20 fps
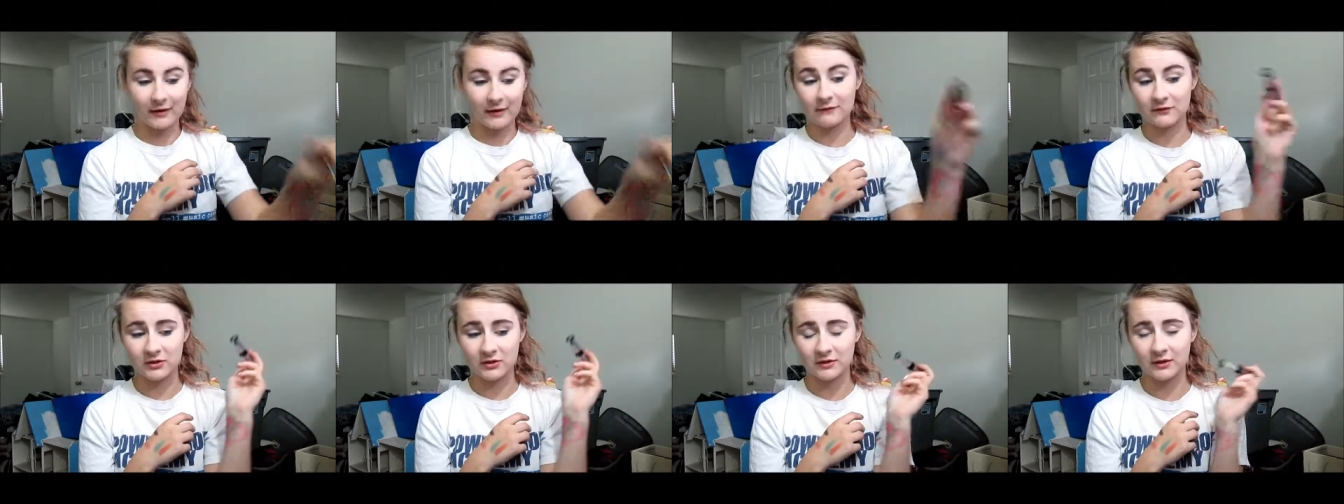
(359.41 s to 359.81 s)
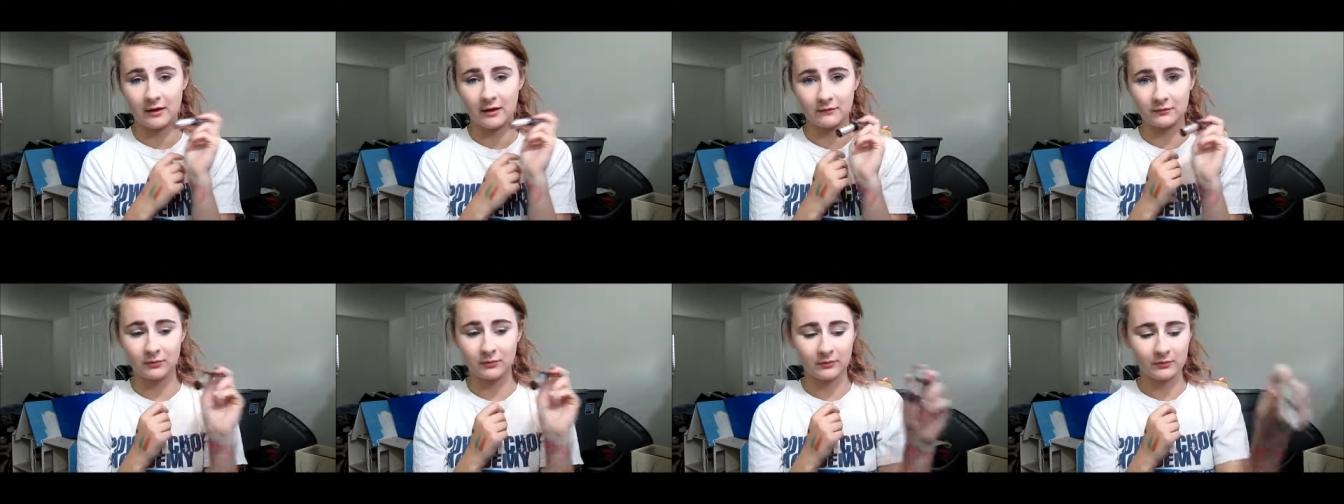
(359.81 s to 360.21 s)
I've just
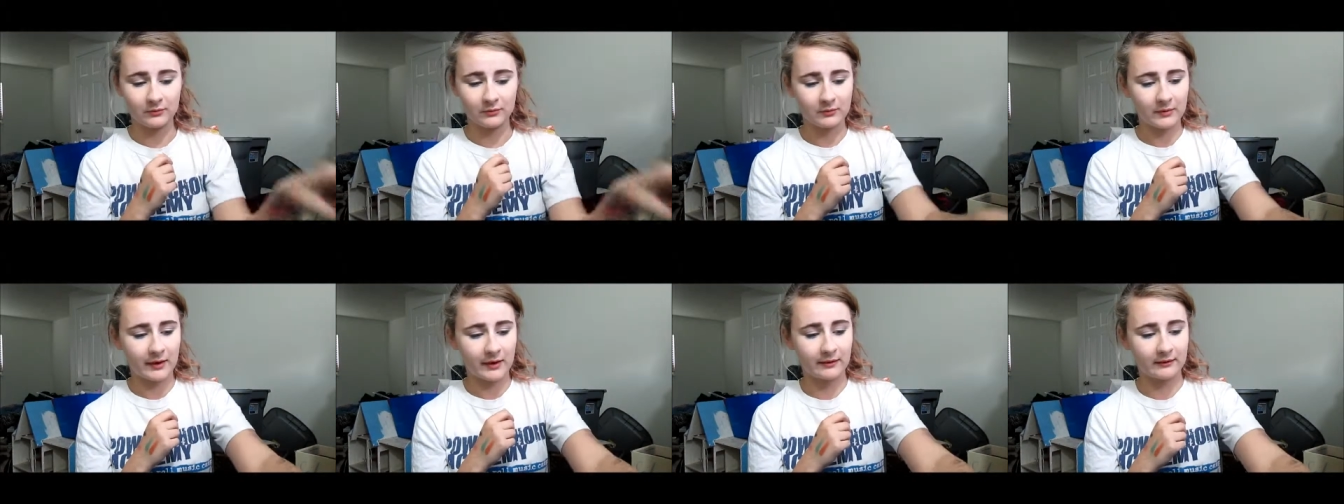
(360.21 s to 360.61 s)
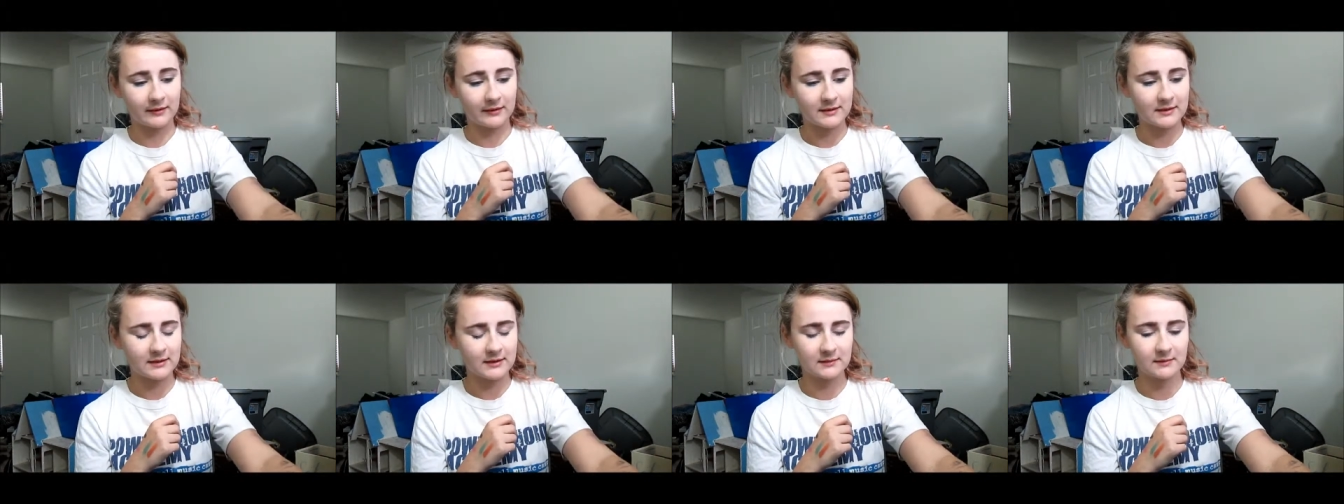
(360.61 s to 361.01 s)
loved wearing
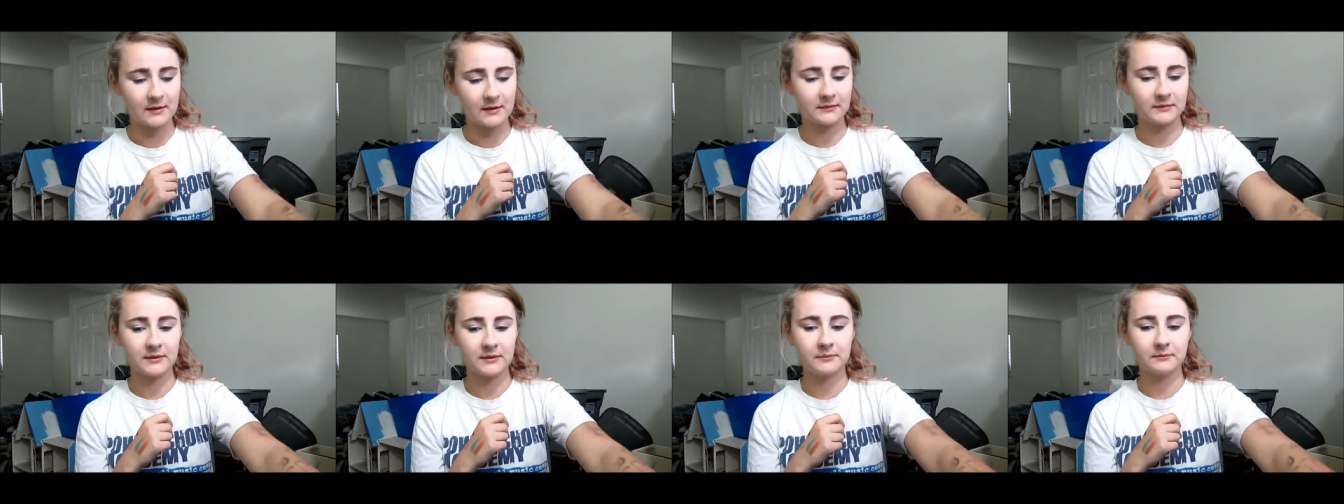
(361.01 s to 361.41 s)
this this month.